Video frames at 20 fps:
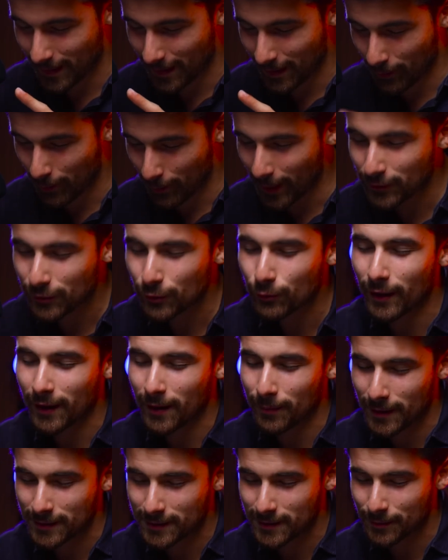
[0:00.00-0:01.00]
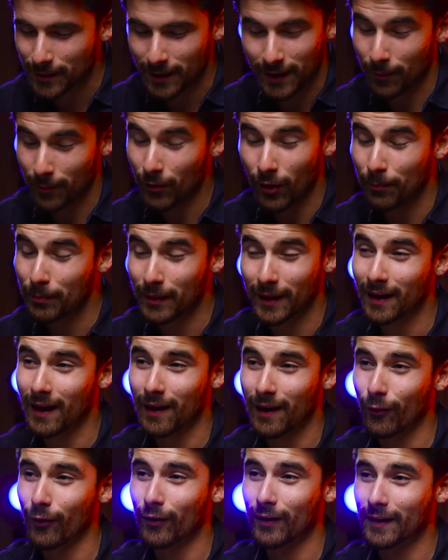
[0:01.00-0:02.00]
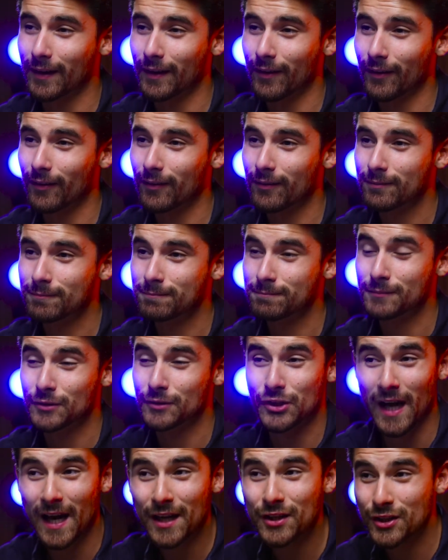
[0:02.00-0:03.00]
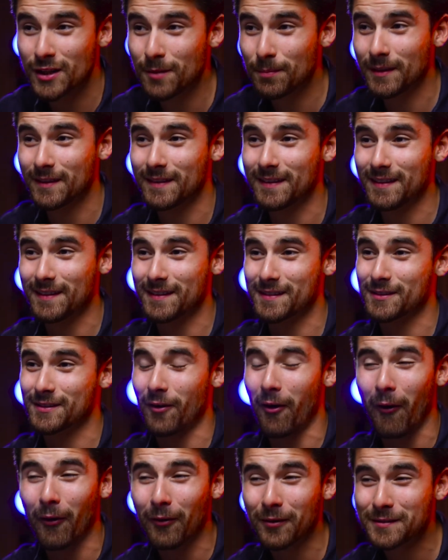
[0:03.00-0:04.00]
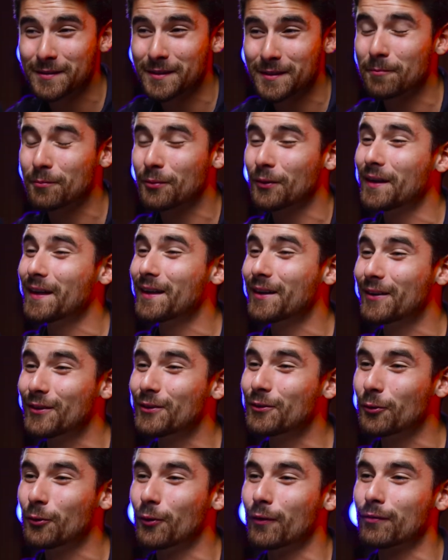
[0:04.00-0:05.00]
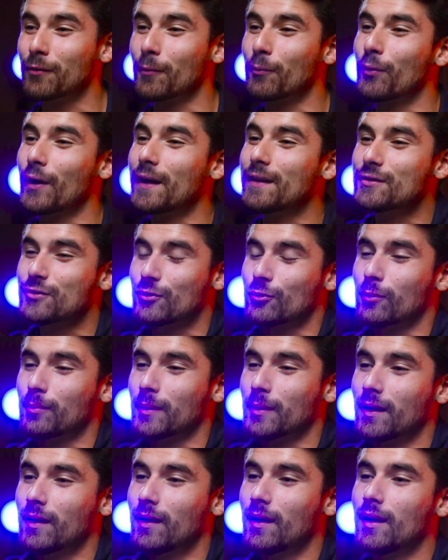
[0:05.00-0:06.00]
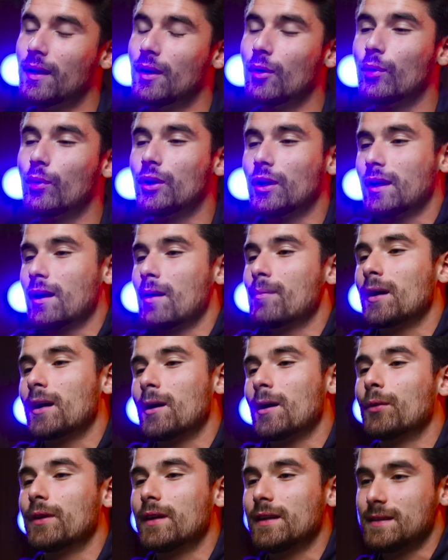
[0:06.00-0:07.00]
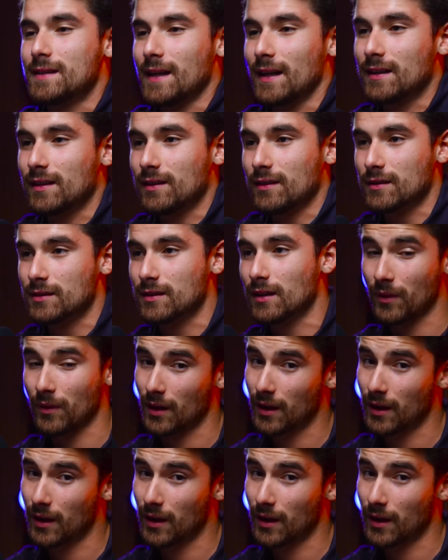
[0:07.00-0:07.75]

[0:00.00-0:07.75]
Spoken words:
I'm about to recommend something. I'm not being ironic here. ChatGPT is honestly a pretty good tool for brainstorming when you're coming up with these ideas.